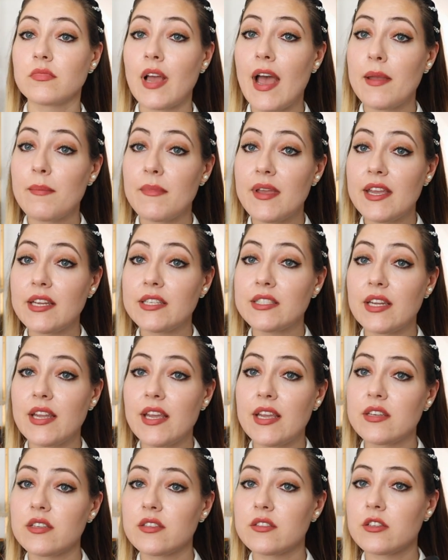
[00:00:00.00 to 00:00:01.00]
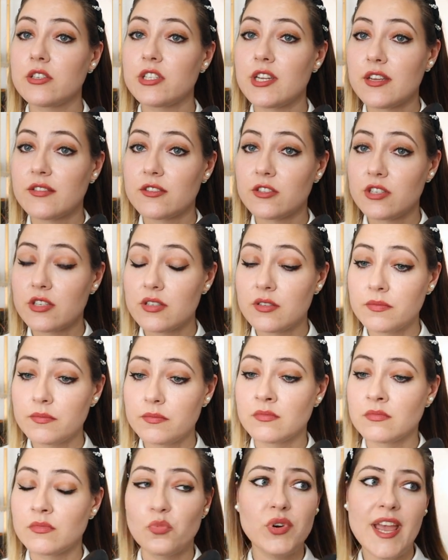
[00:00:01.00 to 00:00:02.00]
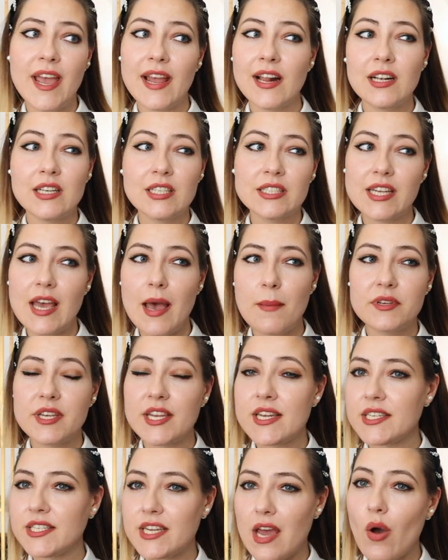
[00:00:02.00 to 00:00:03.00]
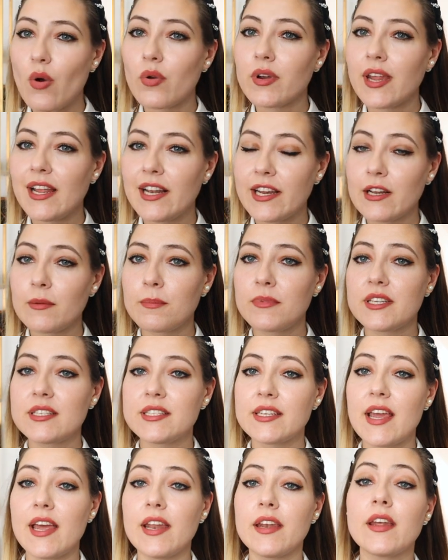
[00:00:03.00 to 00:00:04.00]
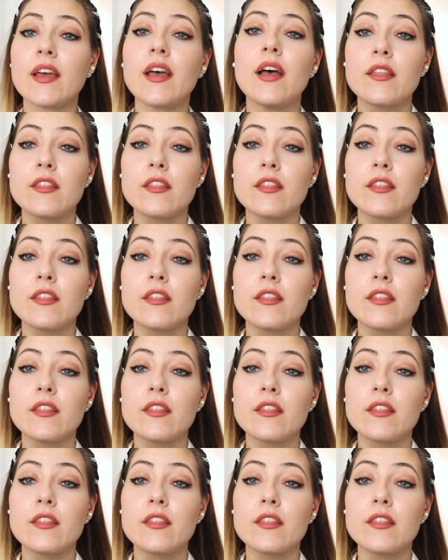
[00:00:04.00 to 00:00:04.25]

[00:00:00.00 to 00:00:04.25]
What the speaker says: I made a suggestion. We haggled up and down a little bit and